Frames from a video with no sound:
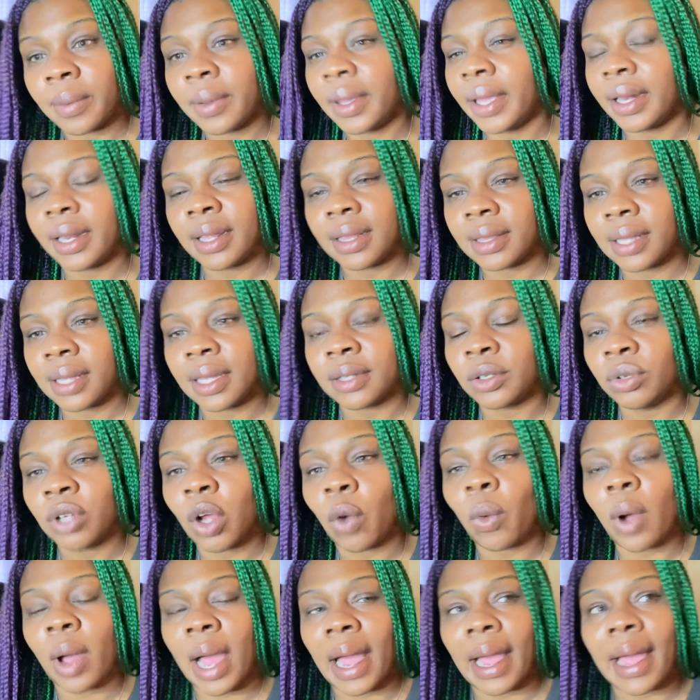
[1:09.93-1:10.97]

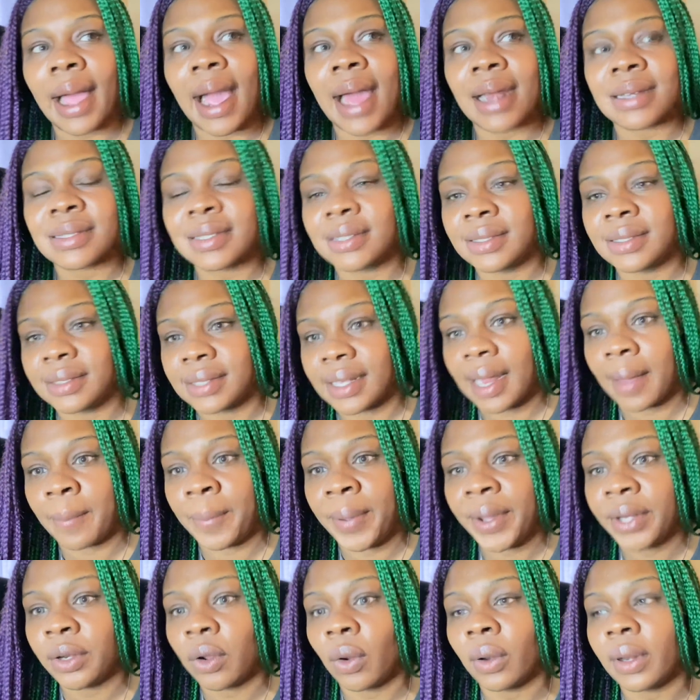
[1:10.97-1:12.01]
I could honestly say that
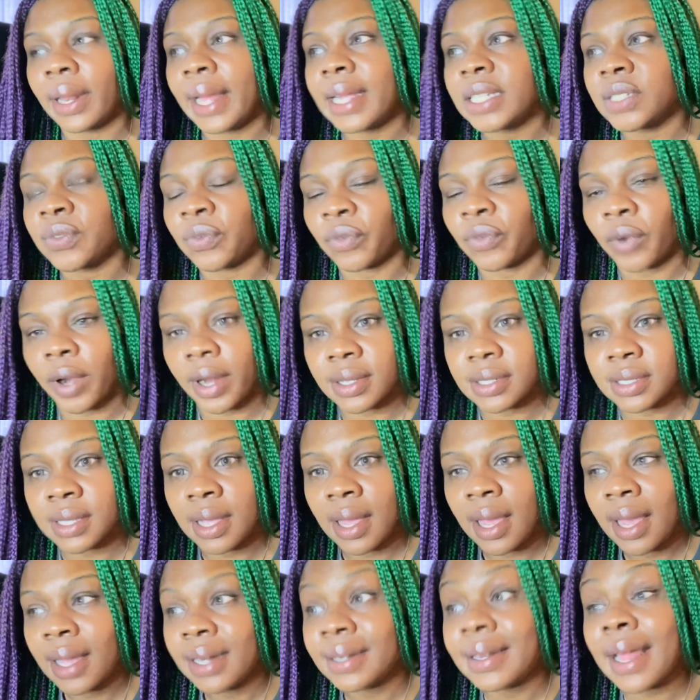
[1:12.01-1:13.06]
putting on lace fronts,
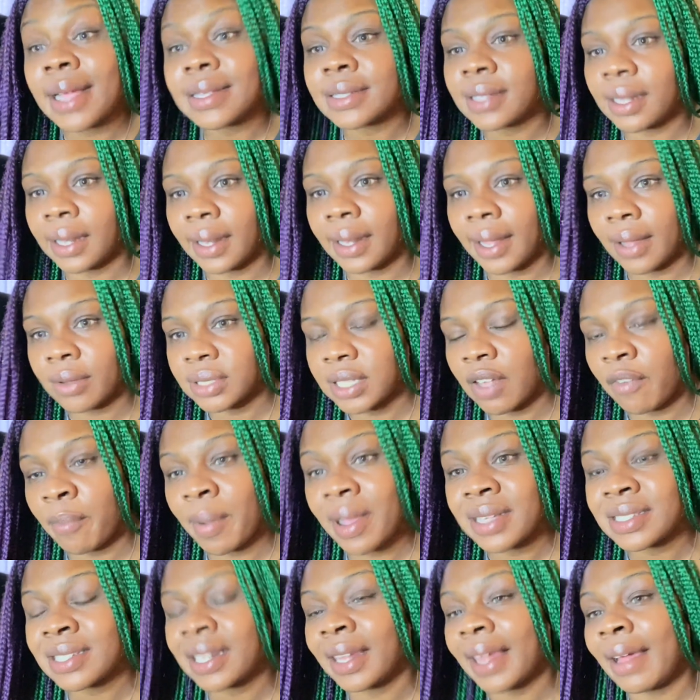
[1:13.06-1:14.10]
that's clown stuff,
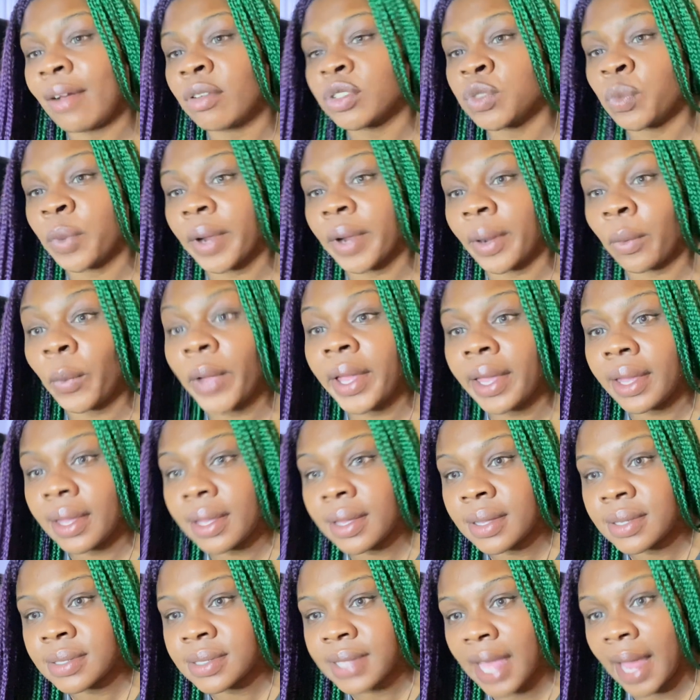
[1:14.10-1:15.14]
because clowns wear
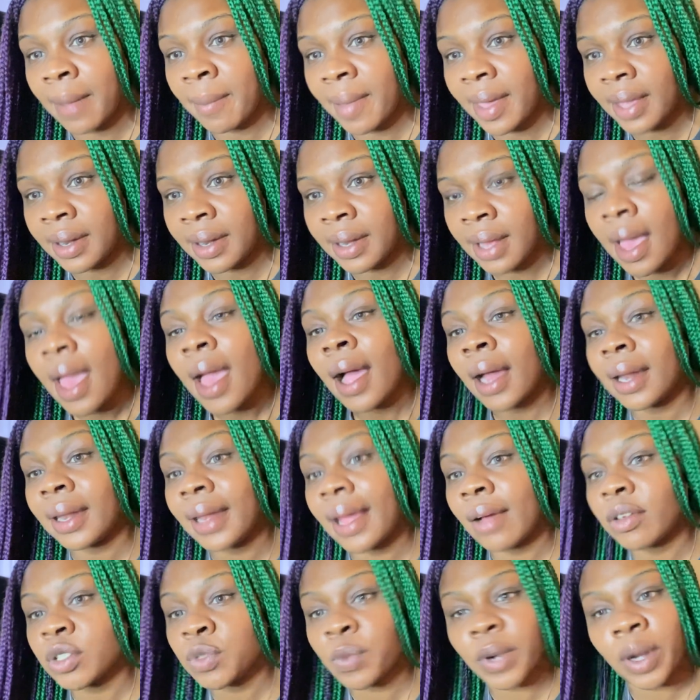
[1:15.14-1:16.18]
wigs. Amen?
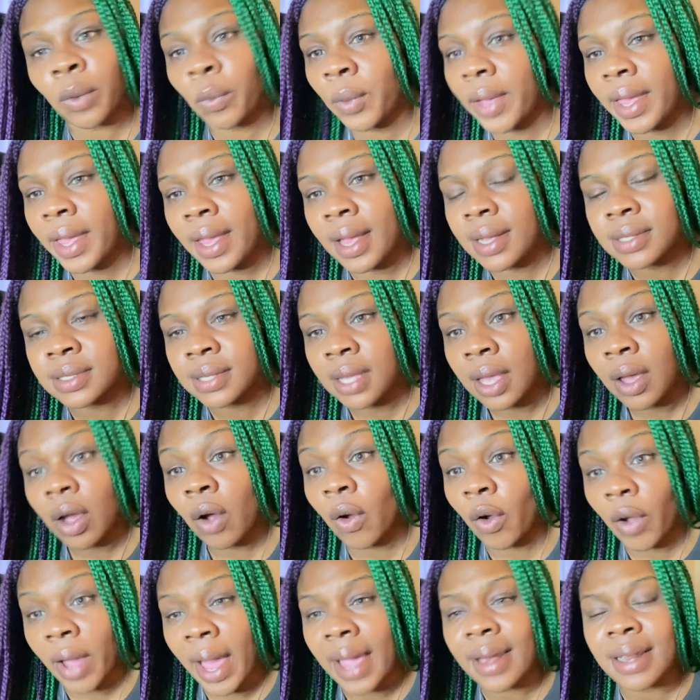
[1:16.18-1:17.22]
Clowns wear wigs.
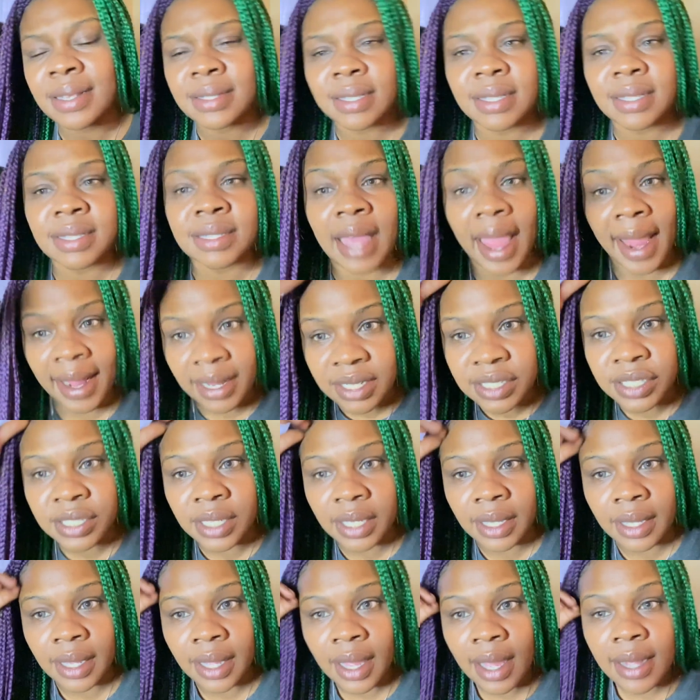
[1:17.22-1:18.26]
Okay, this is
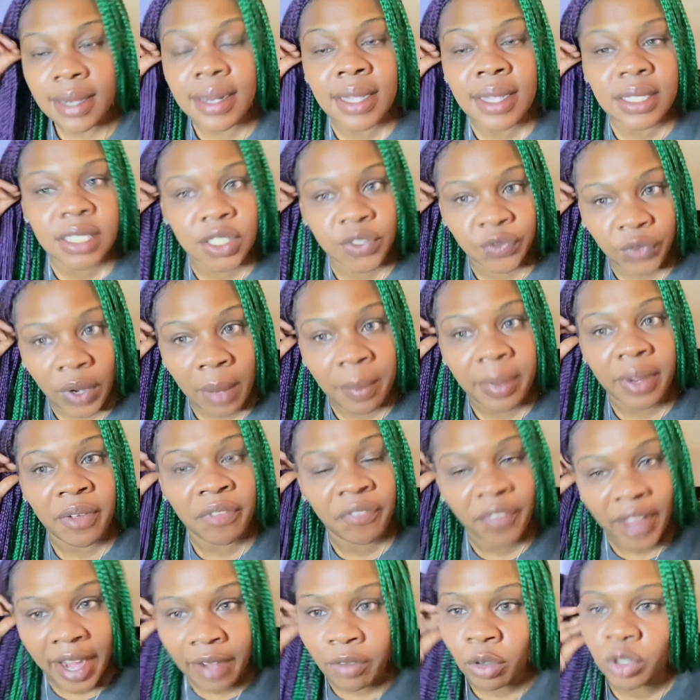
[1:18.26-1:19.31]
ancient. This is from the
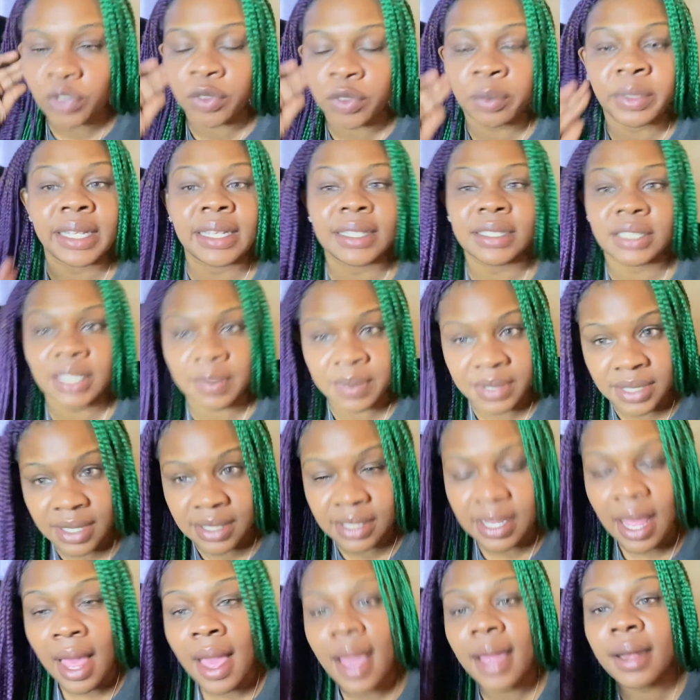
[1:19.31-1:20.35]
pharaohs, from the Egyptians.
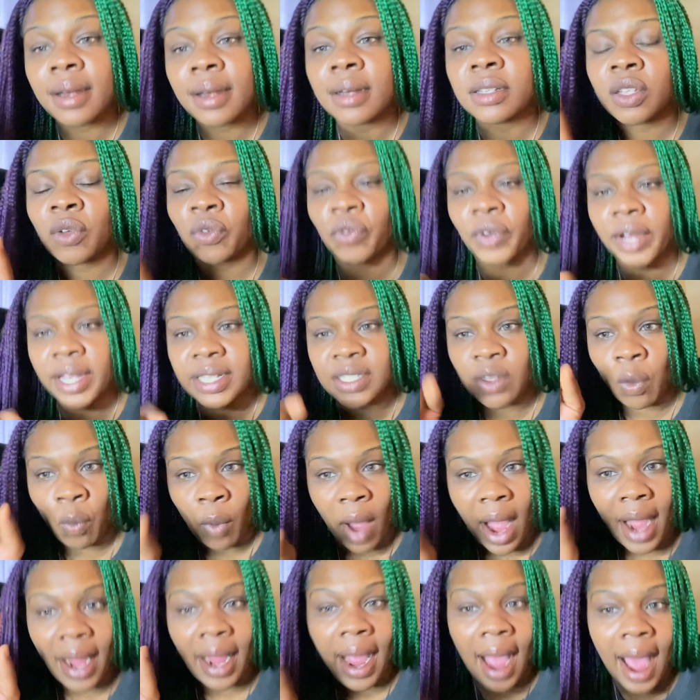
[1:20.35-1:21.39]
And there's a reason
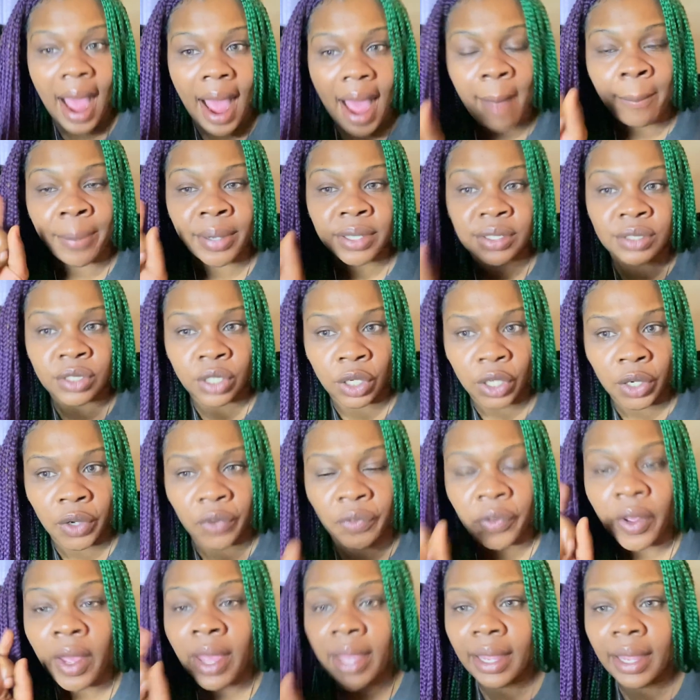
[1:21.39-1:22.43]
why God
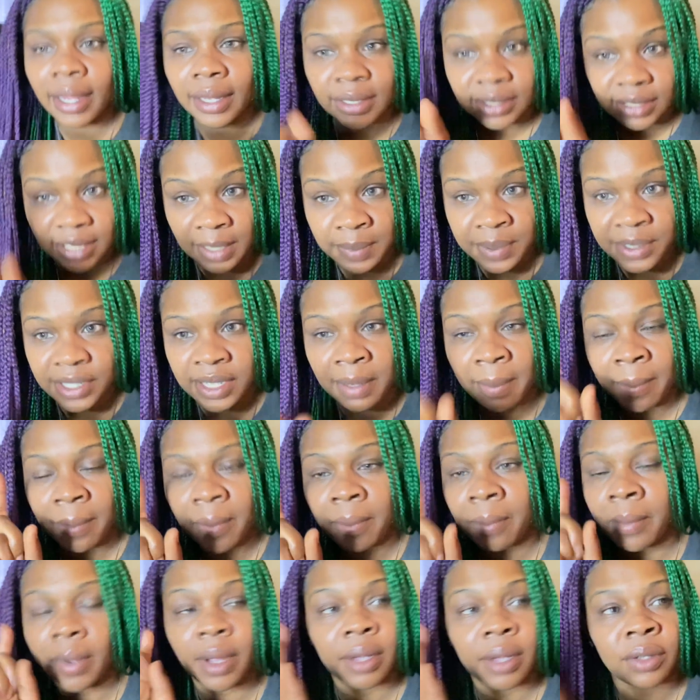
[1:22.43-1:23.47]
preserved Egyptian,
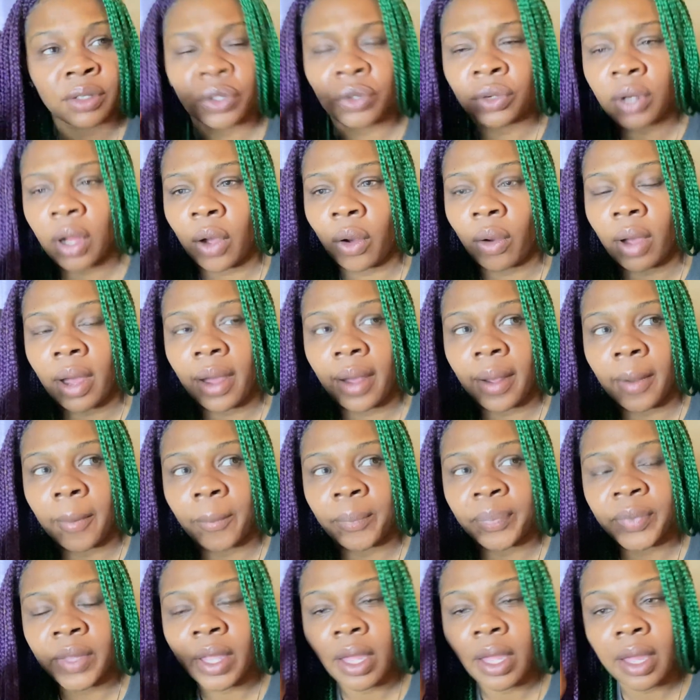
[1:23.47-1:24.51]

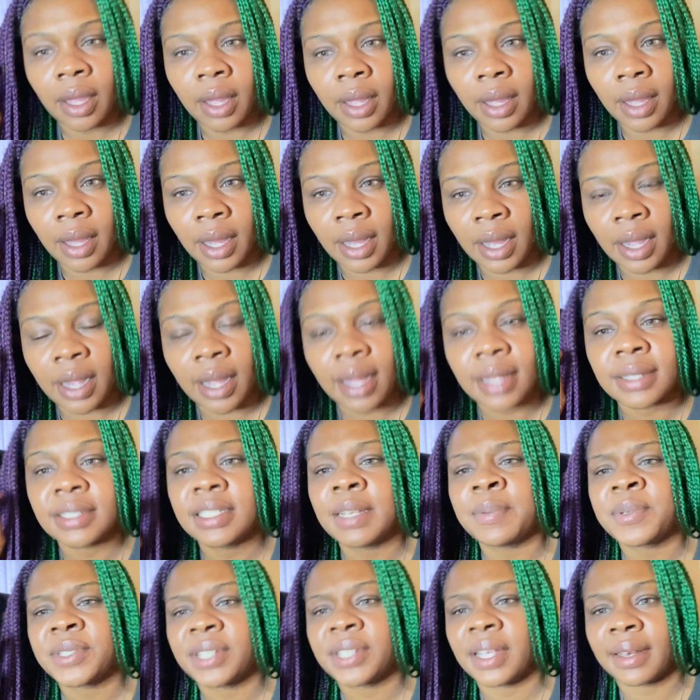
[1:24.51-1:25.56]

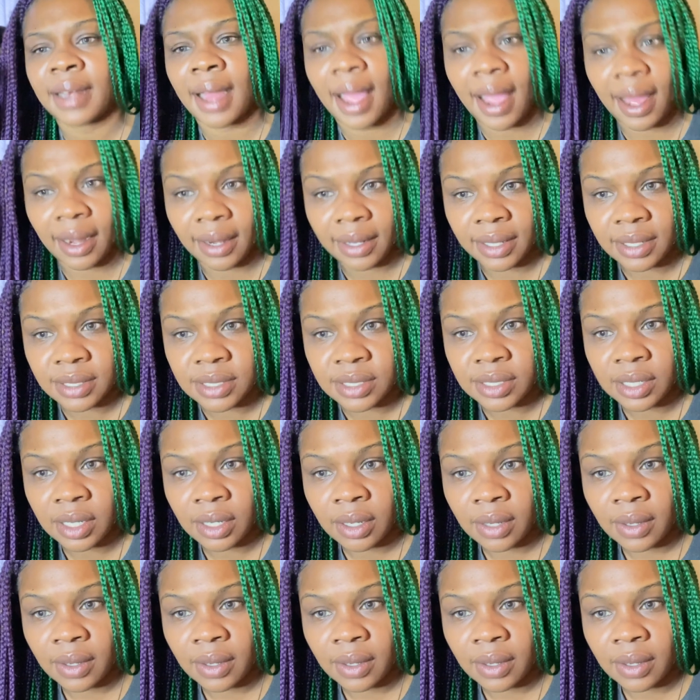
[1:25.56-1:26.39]
Egyptian knowledge.